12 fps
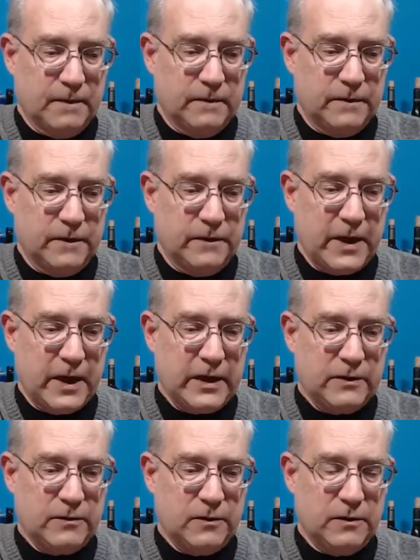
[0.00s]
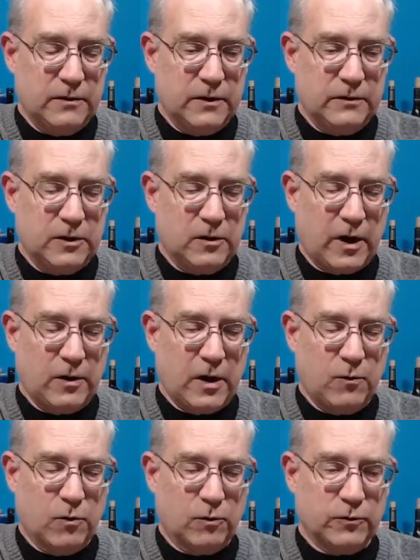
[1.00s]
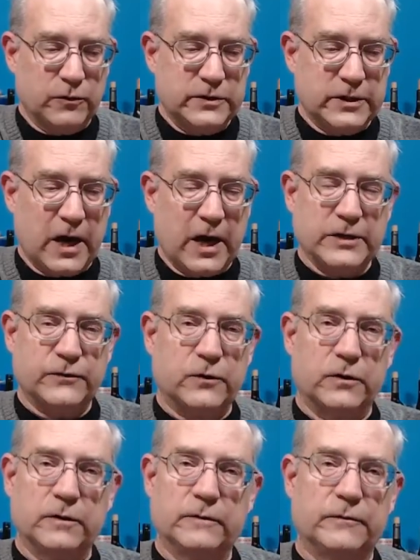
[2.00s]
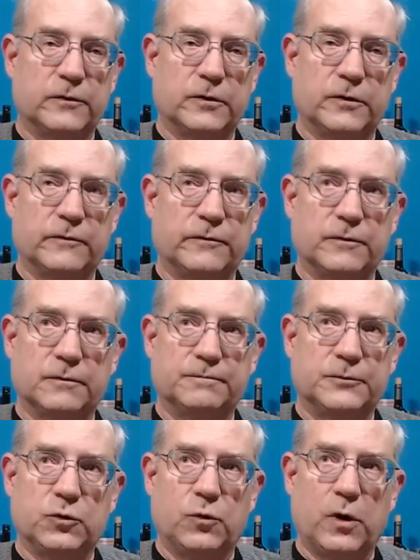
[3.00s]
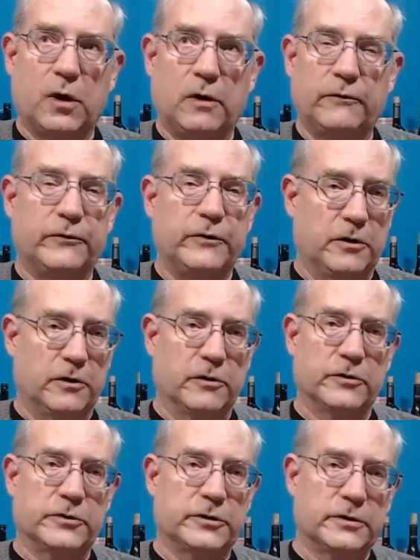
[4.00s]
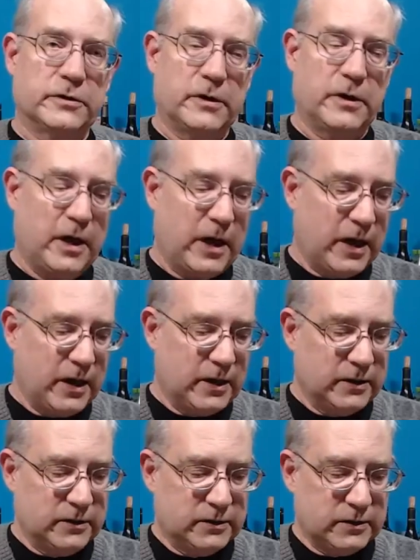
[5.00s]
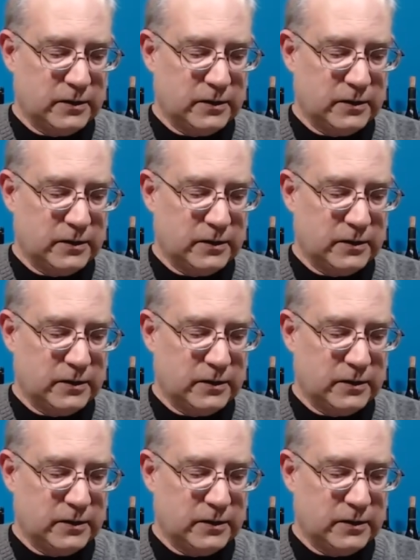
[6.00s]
they, I worked with these guys for 12 years, and